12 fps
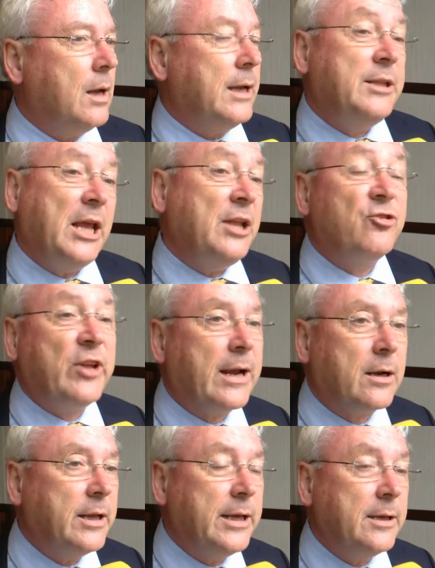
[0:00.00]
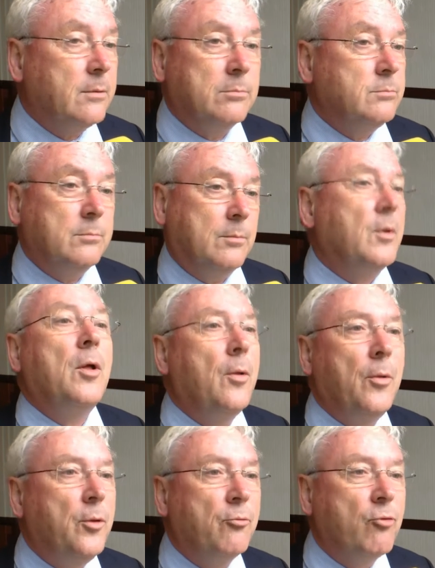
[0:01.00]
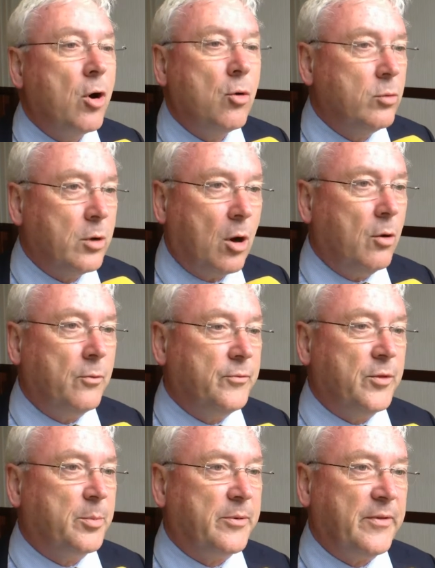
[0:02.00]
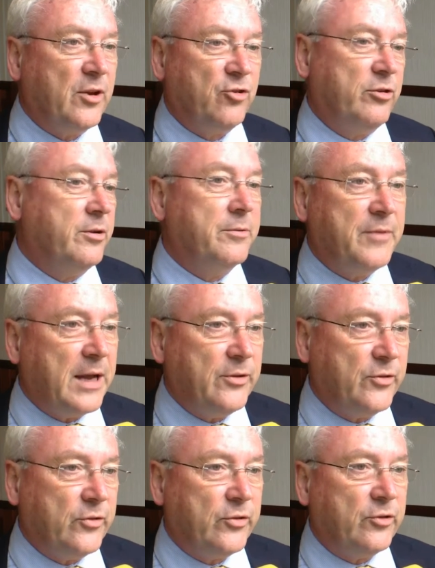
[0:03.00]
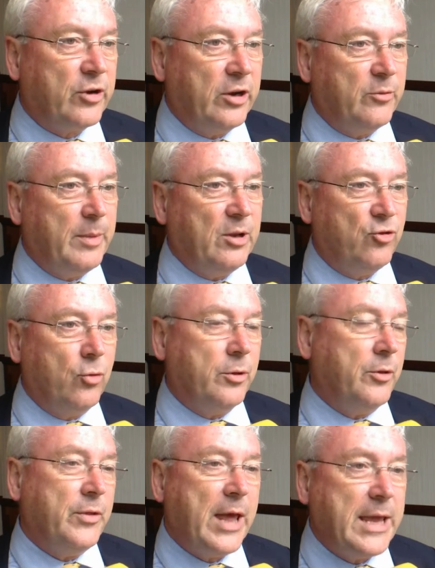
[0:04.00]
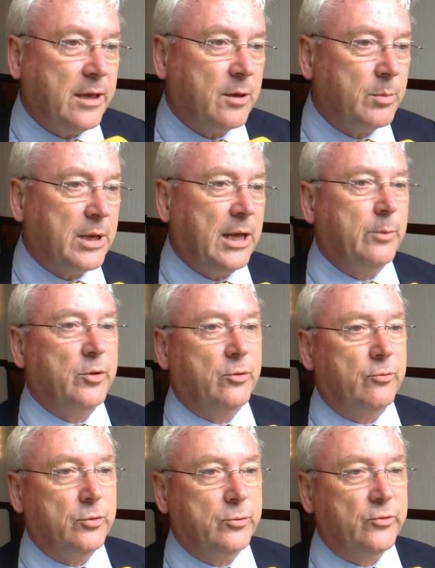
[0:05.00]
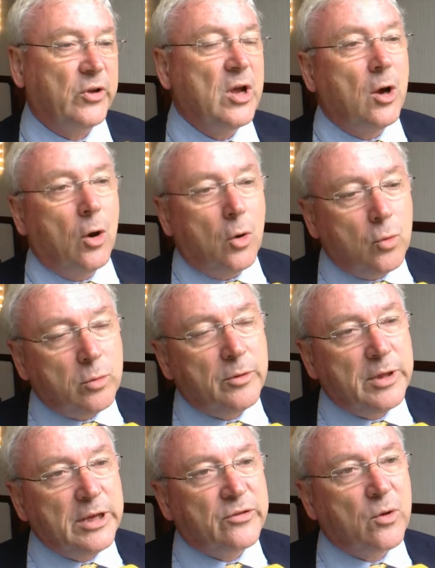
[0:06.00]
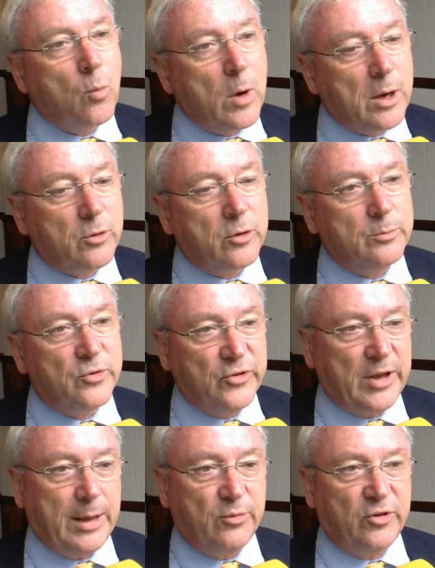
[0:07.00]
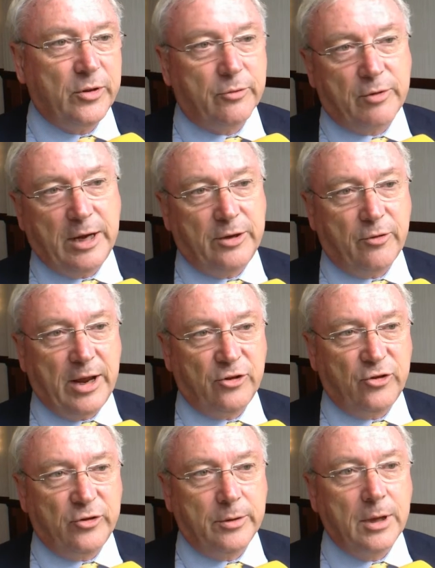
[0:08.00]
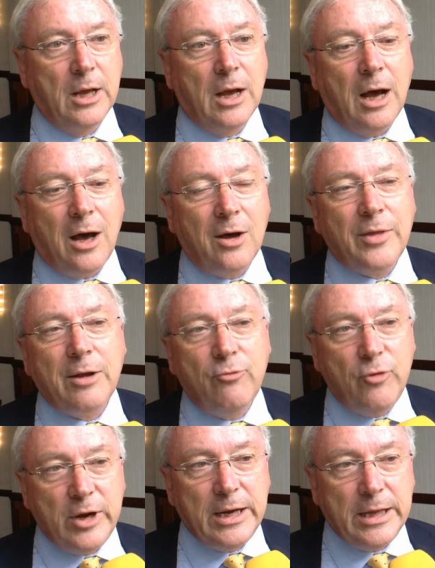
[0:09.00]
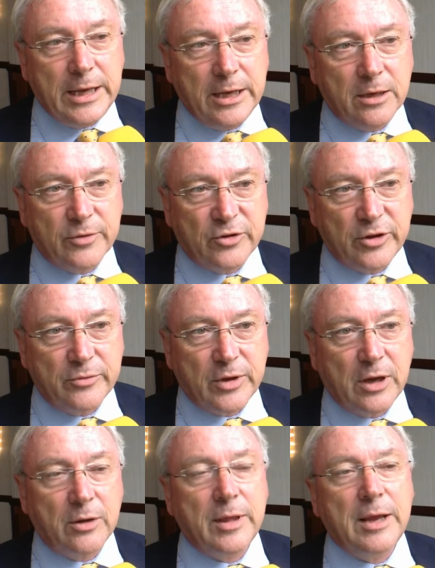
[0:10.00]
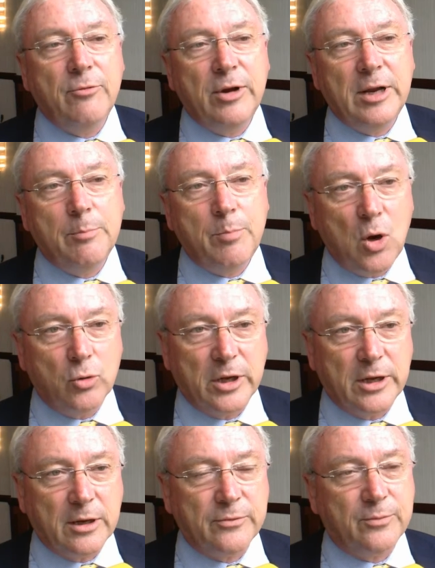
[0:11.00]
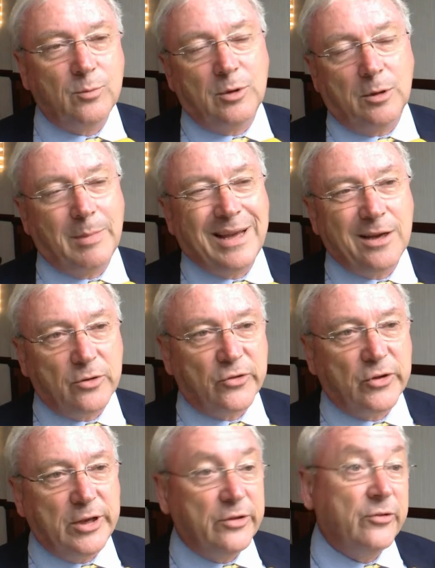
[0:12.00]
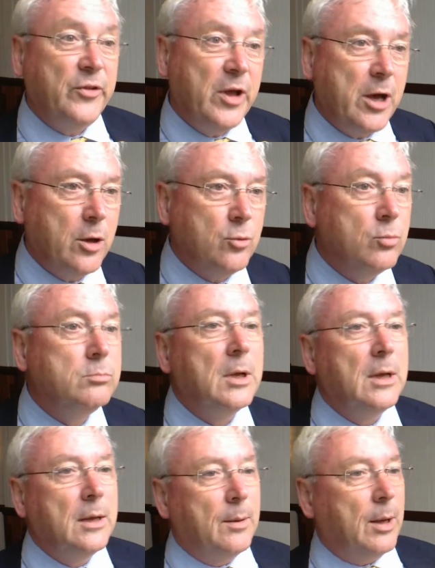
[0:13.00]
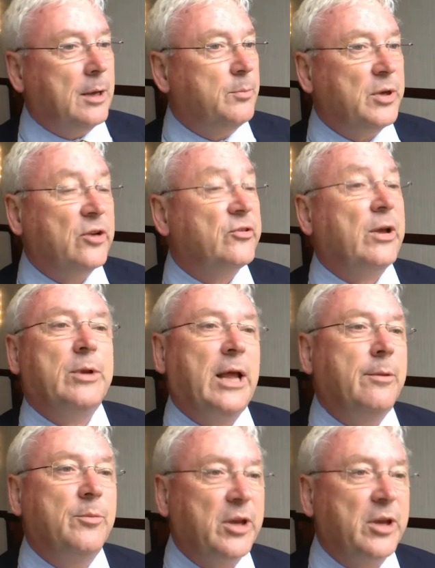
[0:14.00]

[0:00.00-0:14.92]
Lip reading: it's tackling the role of the professional advisors and trying to make sure that they comply with the rules. All of these are welcome steps in the right direction. Are they really innovative? Are they really bold enough? Well, look, my answer is no, because I would like them